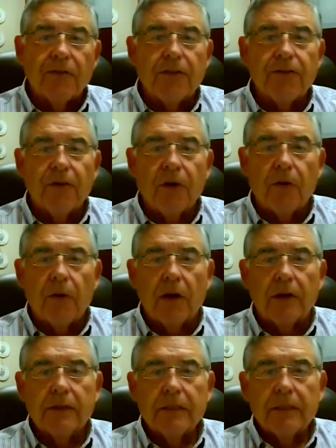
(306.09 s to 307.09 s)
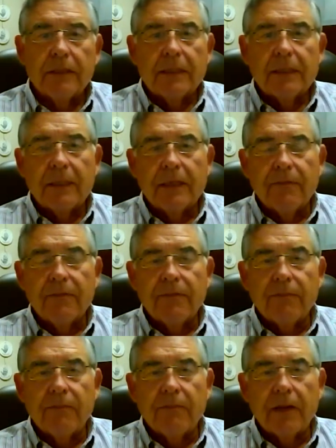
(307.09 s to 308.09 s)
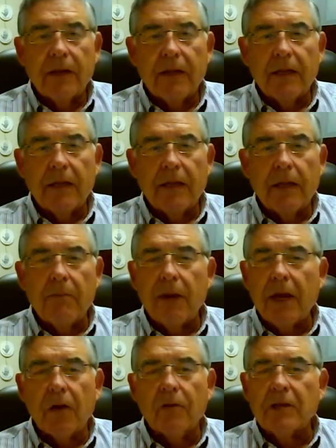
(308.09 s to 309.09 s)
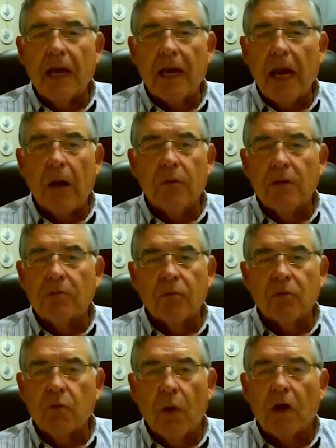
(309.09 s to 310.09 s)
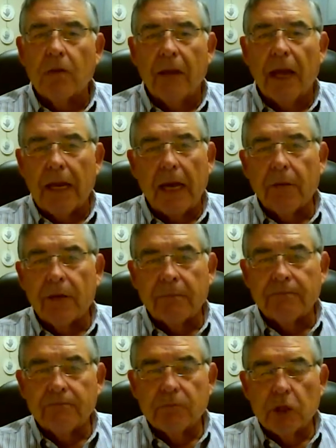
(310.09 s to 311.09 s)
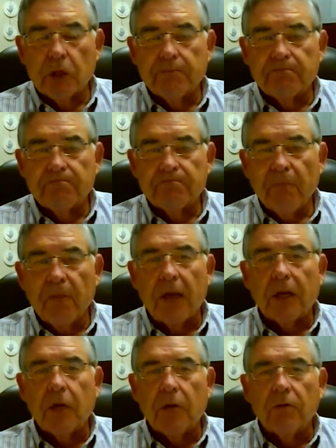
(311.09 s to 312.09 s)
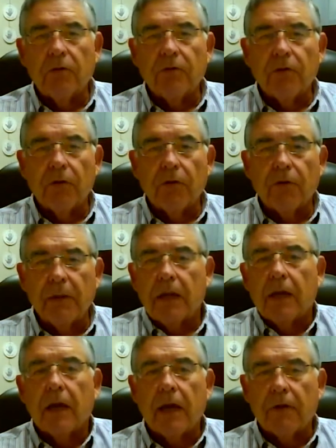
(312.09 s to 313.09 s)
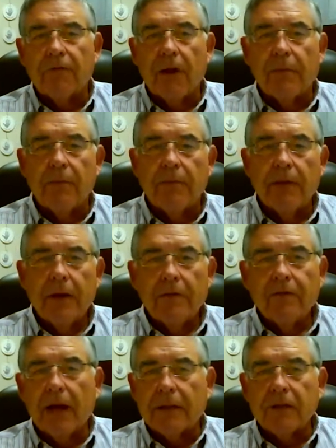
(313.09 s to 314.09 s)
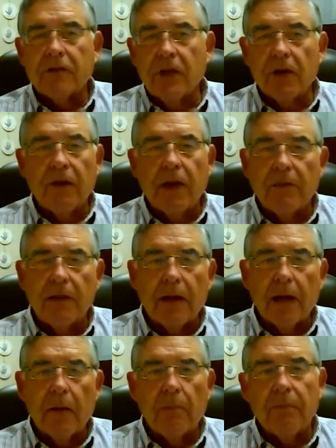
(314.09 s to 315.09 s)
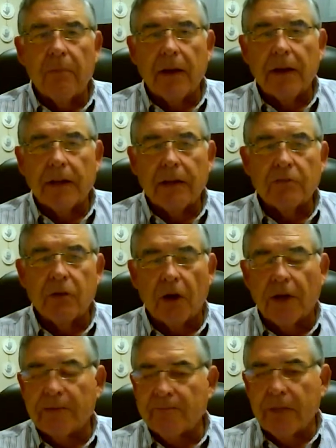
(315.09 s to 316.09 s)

And so, and anybody who was hanging out with them was welcome to hang out with them. So, thank you for meeting you. And if I forgot to say your name, I'm sorry.